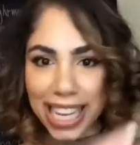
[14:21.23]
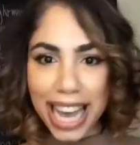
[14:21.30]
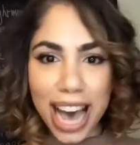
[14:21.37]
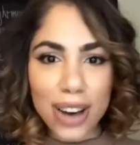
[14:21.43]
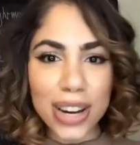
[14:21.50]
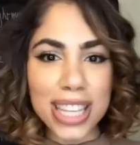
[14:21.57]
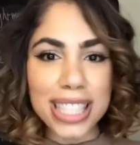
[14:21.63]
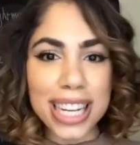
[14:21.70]
how
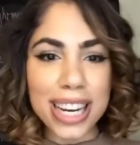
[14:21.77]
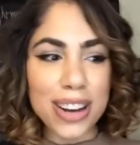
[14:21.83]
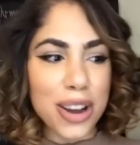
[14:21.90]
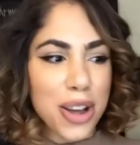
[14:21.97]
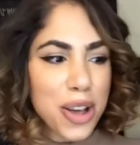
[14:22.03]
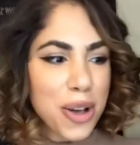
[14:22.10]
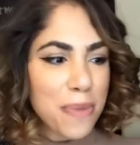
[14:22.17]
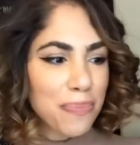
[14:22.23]
does
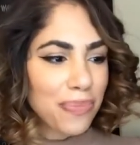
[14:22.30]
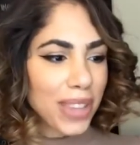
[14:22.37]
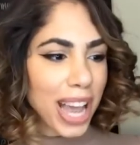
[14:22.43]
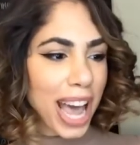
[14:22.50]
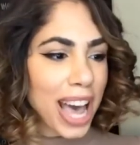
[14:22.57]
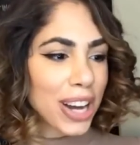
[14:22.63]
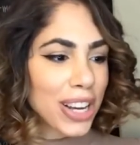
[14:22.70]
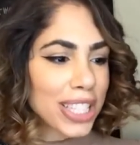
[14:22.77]

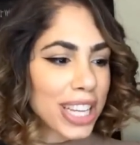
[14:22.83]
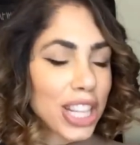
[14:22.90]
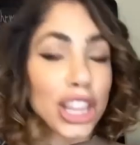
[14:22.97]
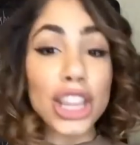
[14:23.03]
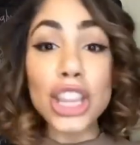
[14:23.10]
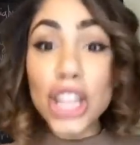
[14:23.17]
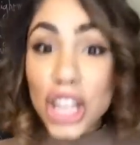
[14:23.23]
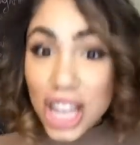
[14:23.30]
it
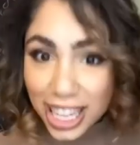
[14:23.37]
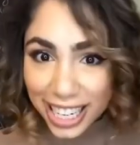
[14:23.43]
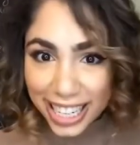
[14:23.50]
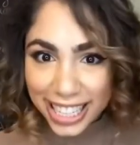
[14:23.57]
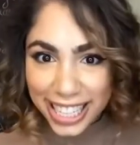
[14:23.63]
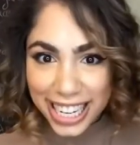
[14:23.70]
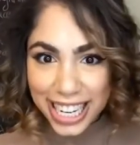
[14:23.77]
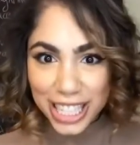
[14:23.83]
look
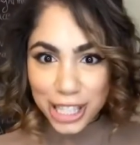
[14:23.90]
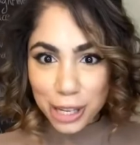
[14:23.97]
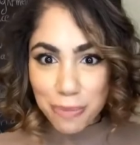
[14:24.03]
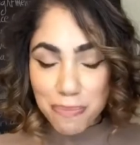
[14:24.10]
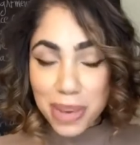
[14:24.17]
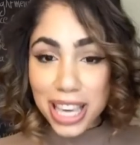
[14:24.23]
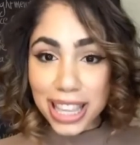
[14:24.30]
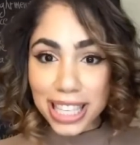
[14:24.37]
to
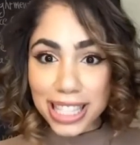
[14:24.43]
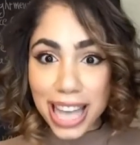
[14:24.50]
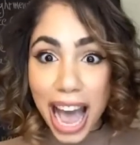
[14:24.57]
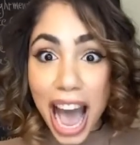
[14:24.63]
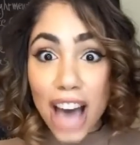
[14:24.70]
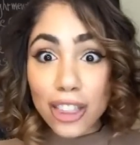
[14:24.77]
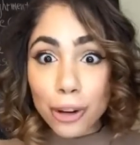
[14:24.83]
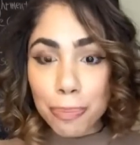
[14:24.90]
be this
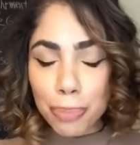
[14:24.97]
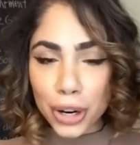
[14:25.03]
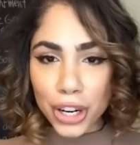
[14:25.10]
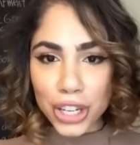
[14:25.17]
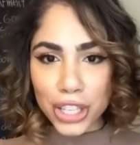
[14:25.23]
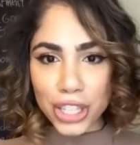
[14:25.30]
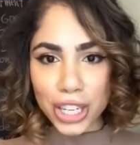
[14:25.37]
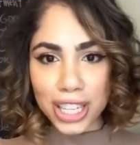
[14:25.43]
other
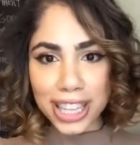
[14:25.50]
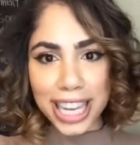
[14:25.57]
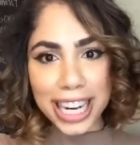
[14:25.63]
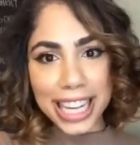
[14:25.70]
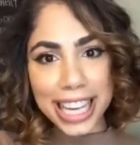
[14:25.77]
person that